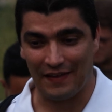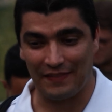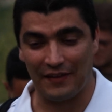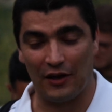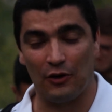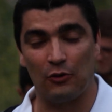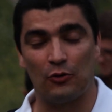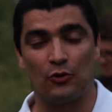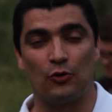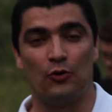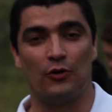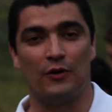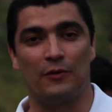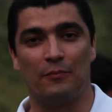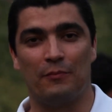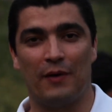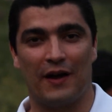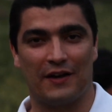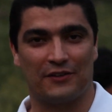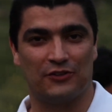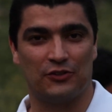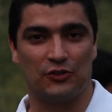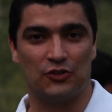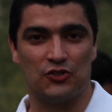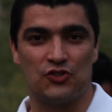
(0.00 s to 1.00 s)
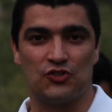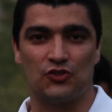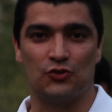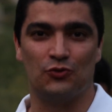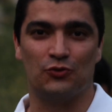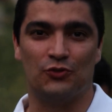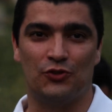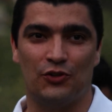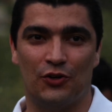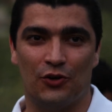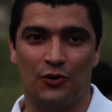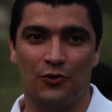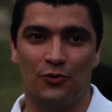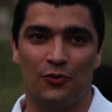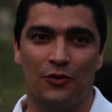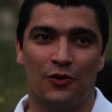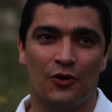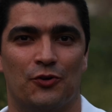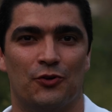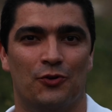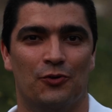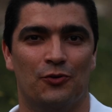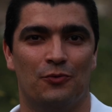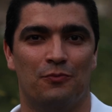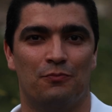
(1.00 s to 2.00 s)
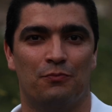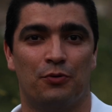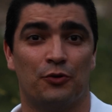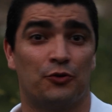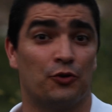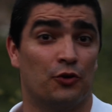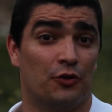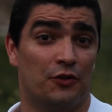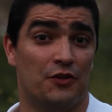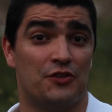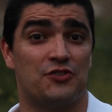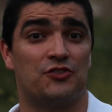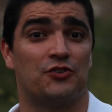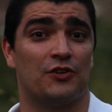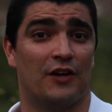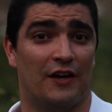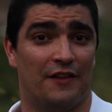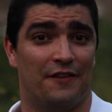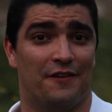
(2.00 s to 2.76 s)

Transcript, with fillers: And now we're going back to the studio to put all this